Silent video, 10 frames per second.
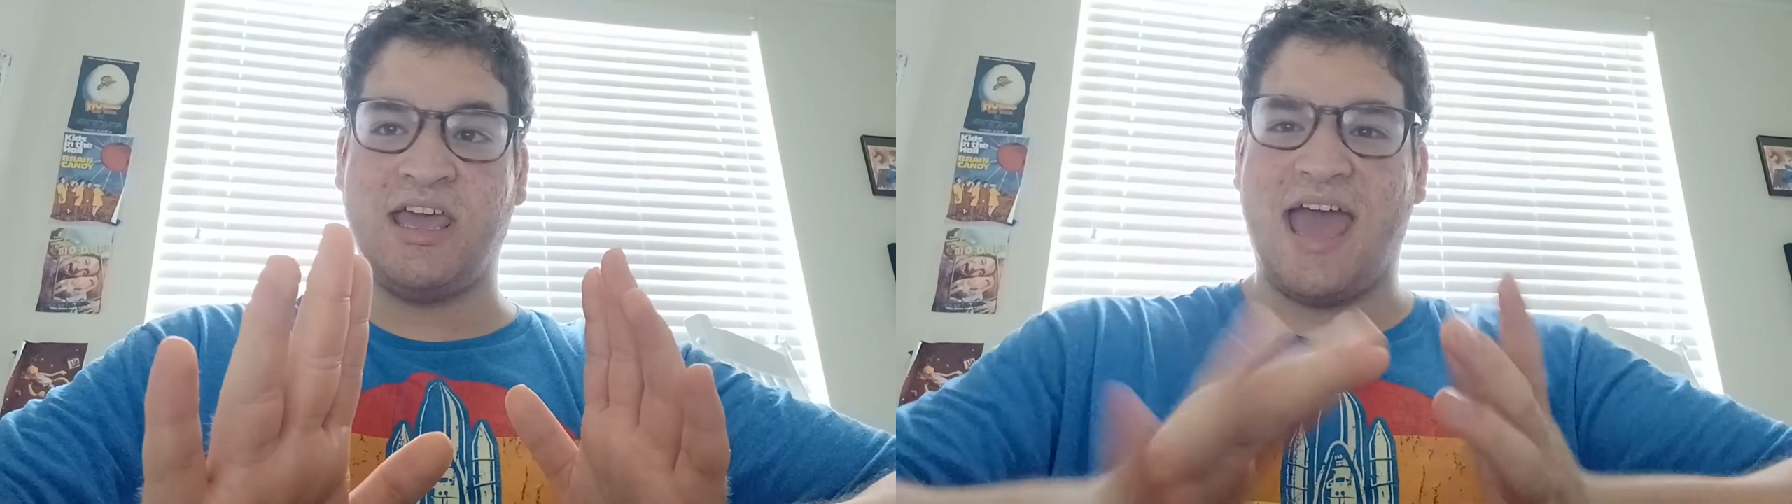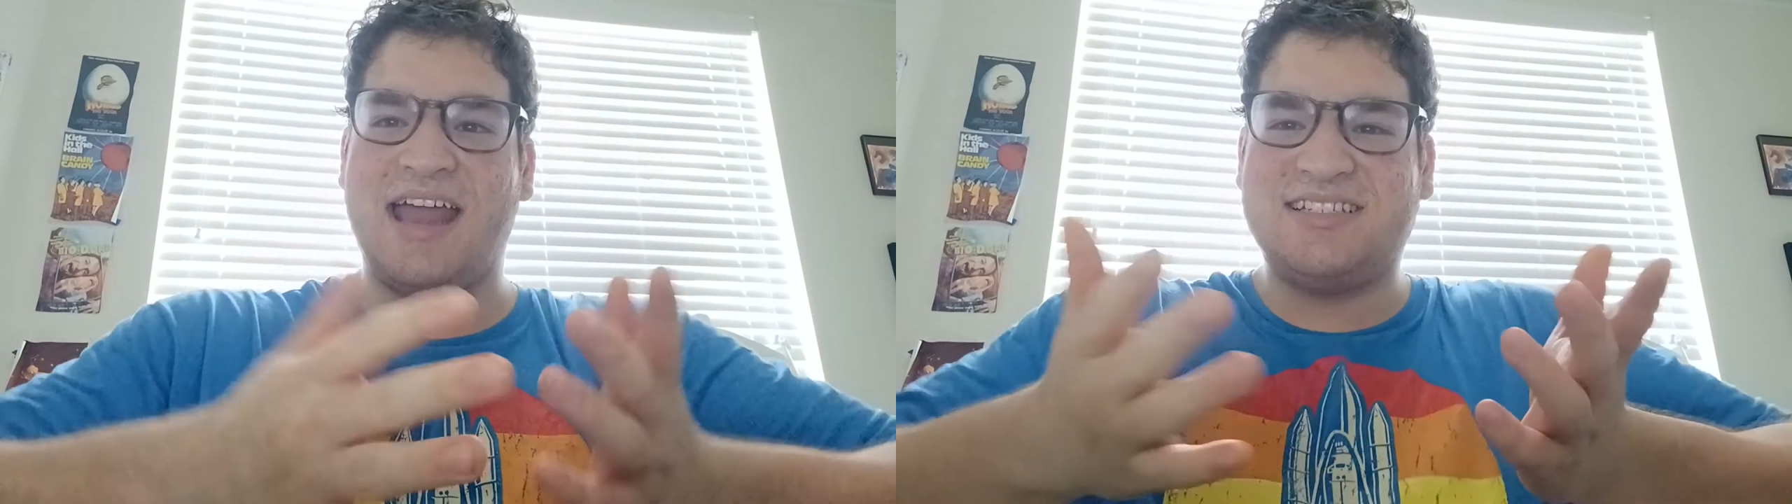
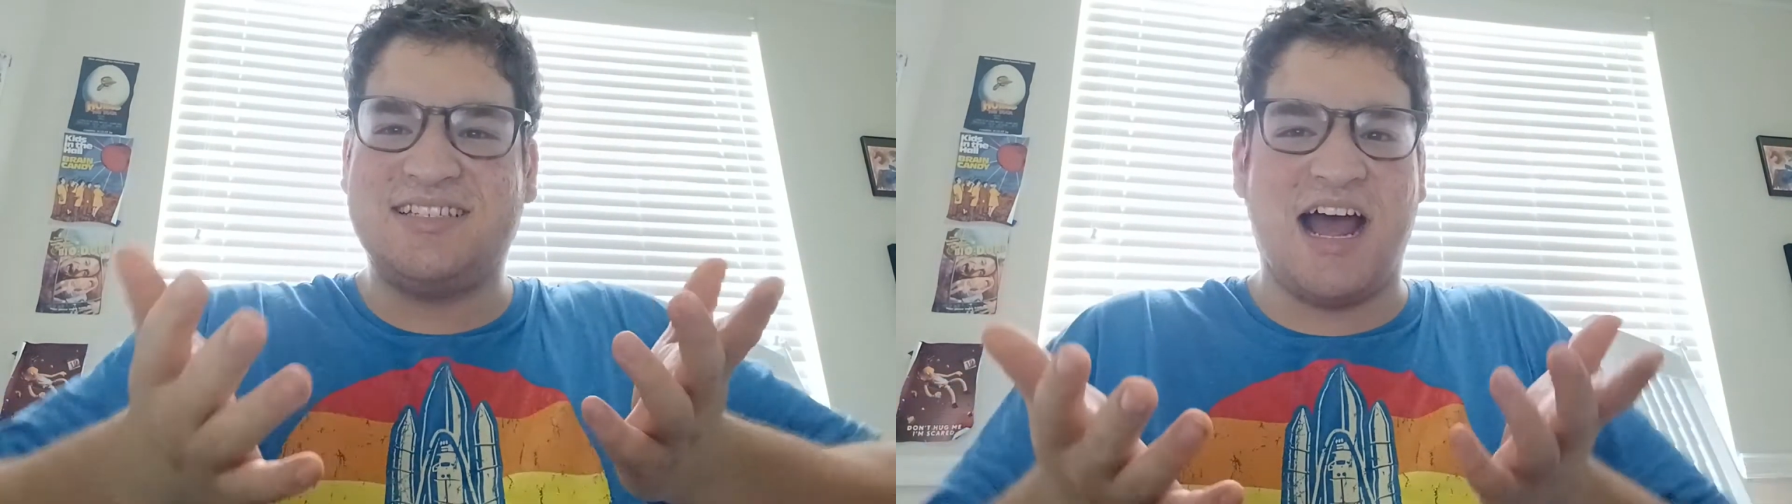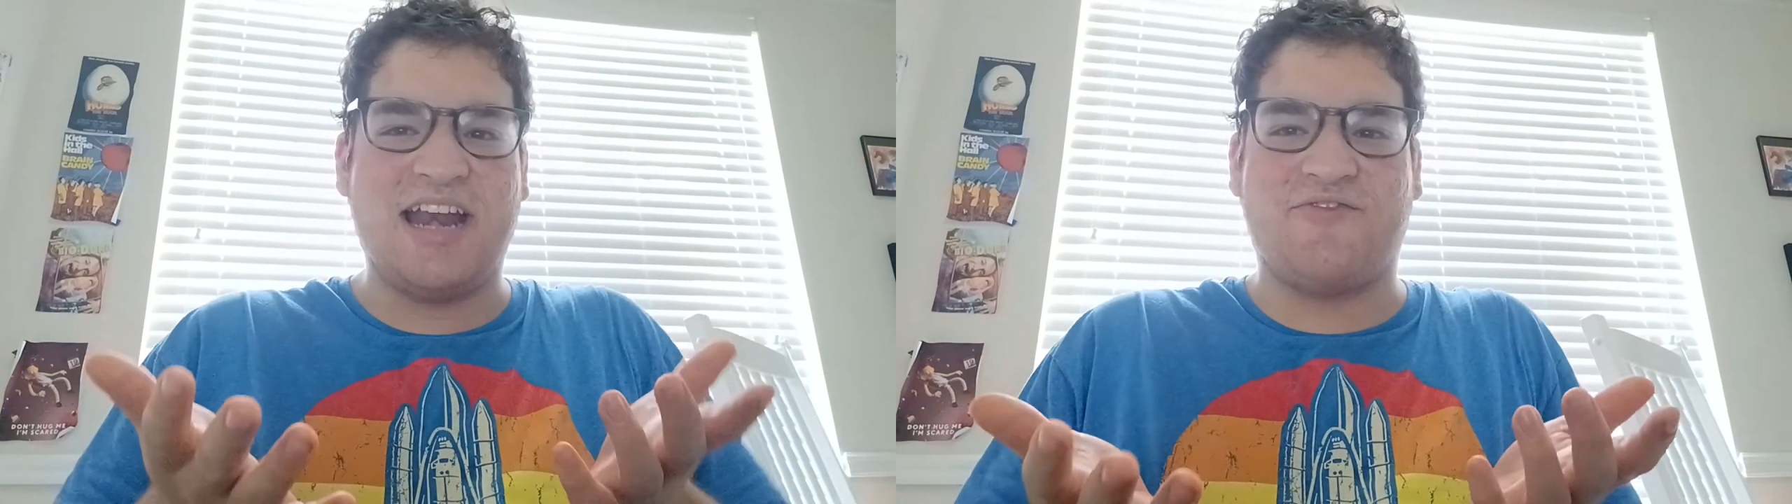And it's
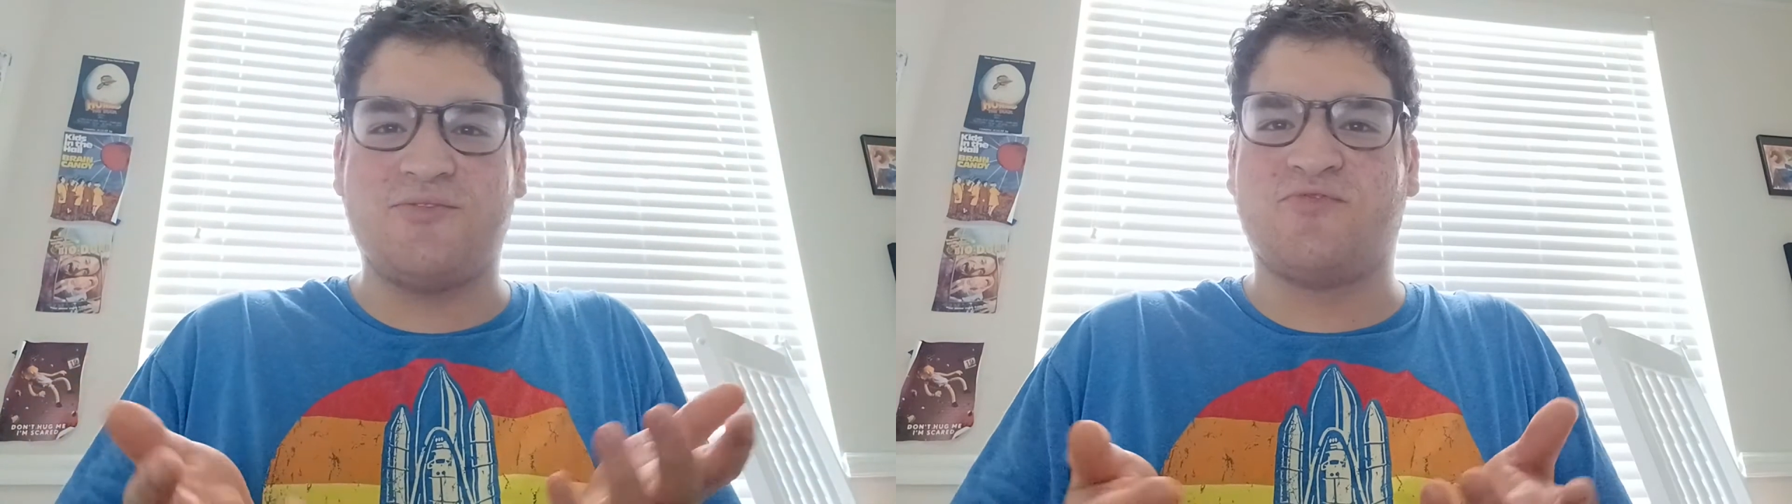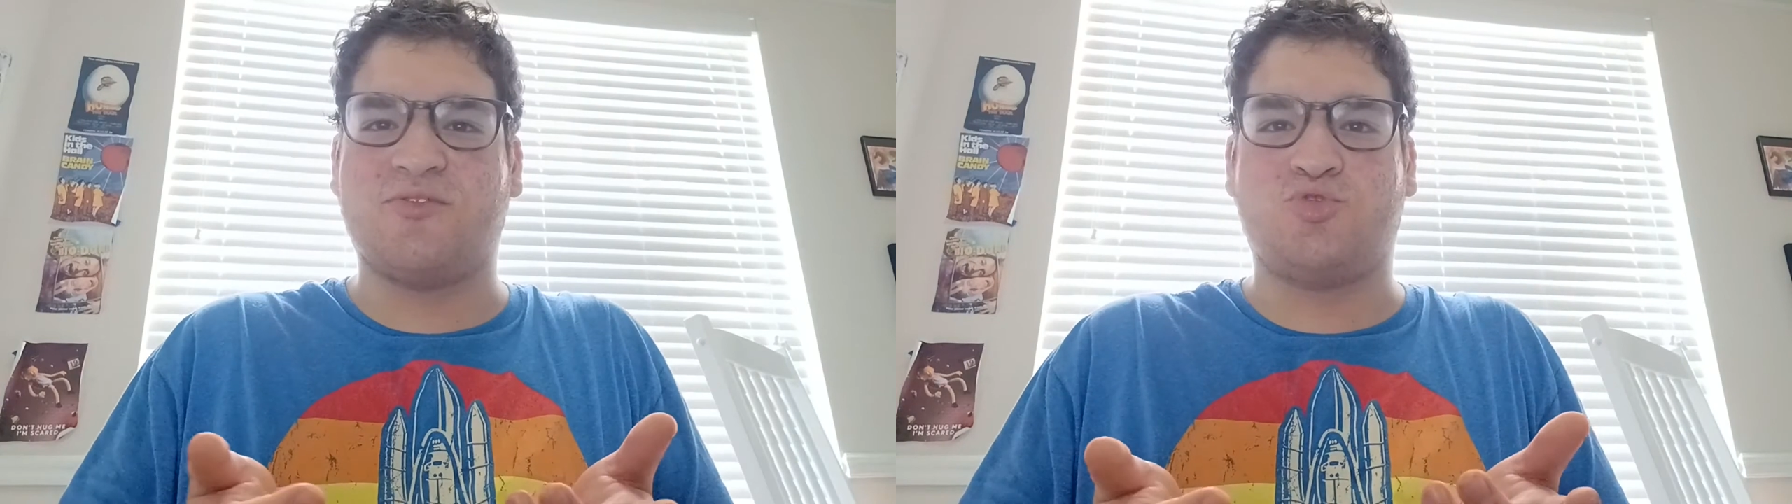not
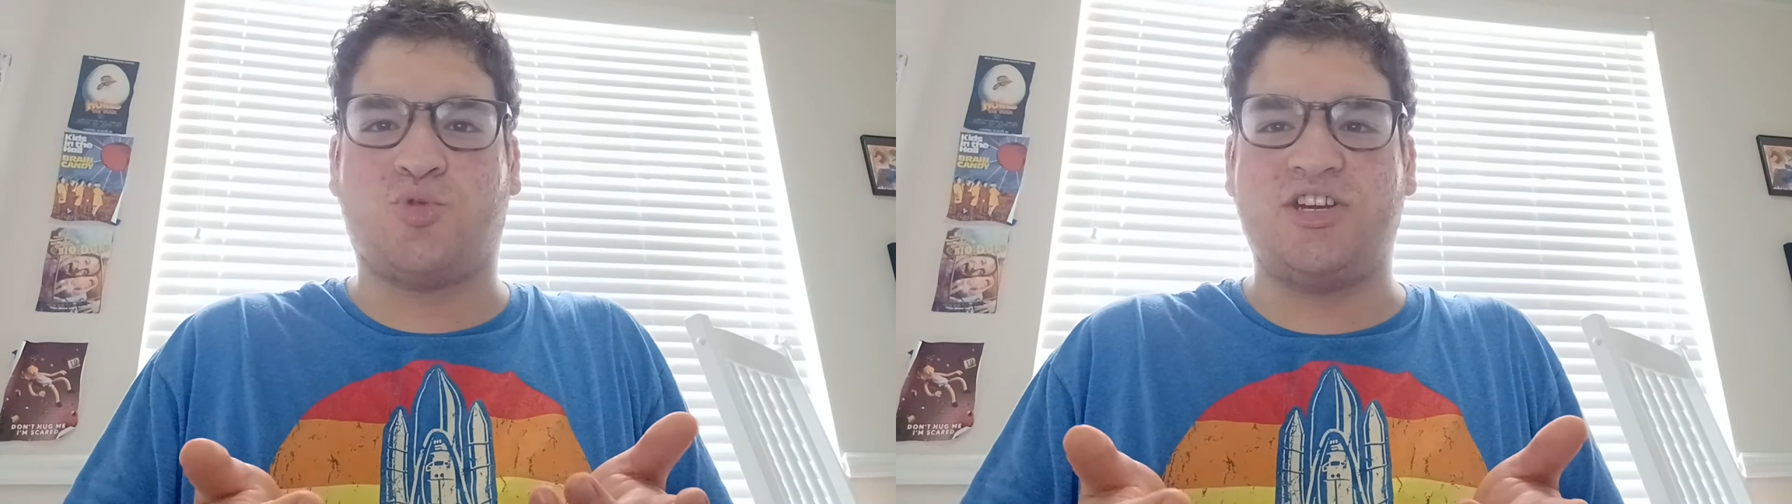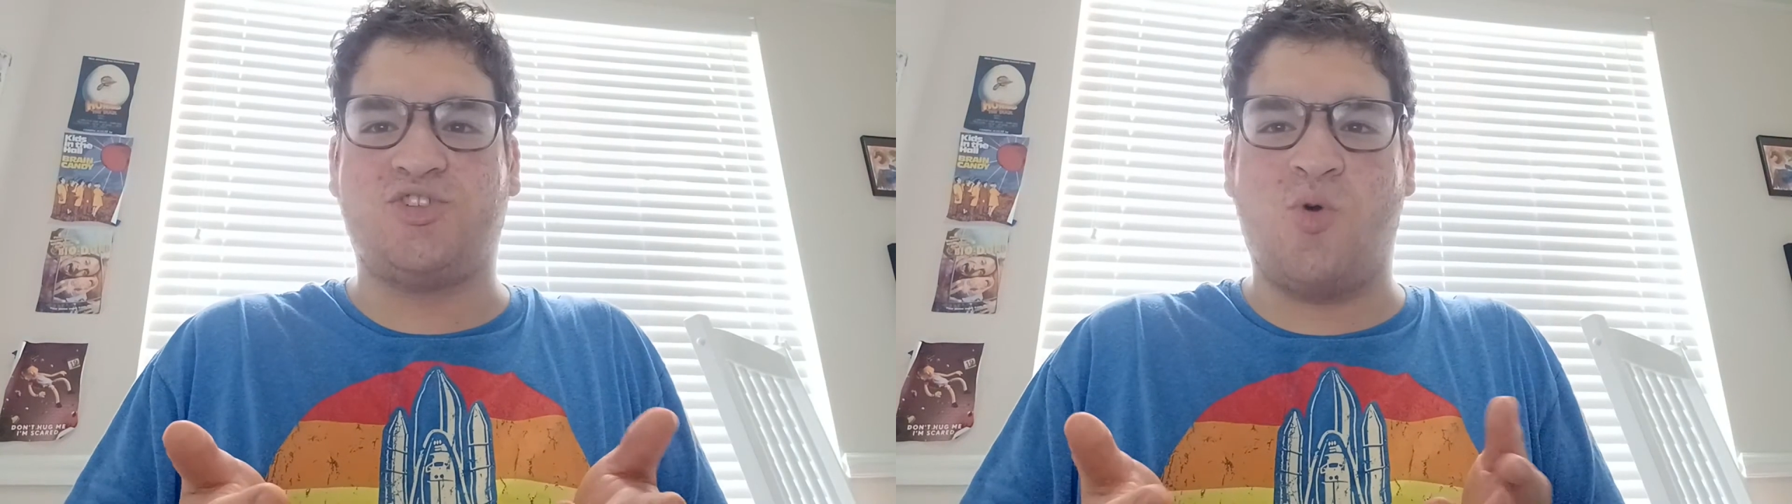even from
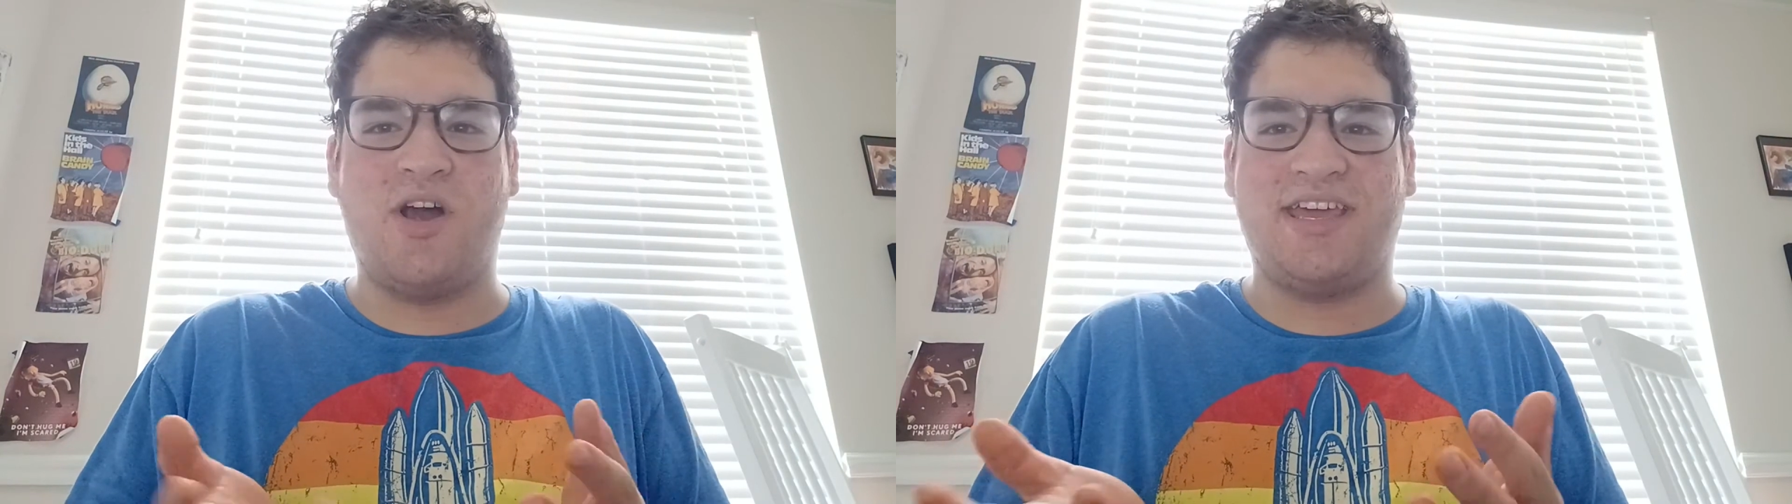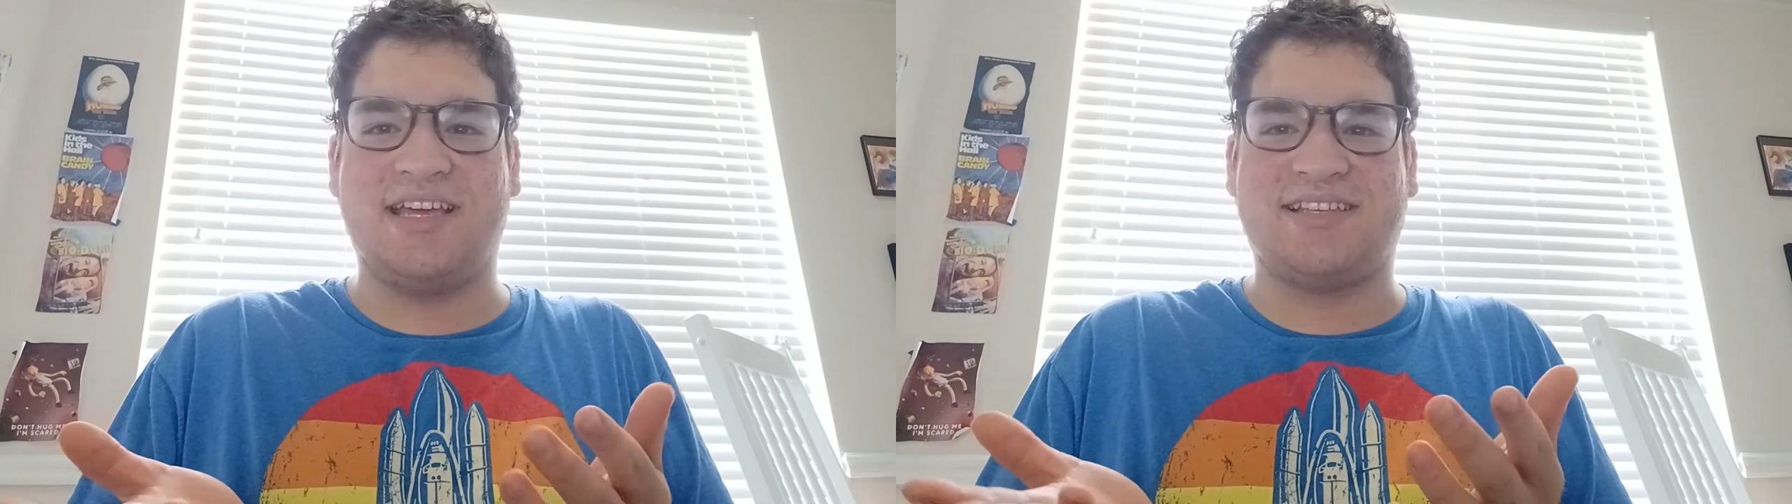2020.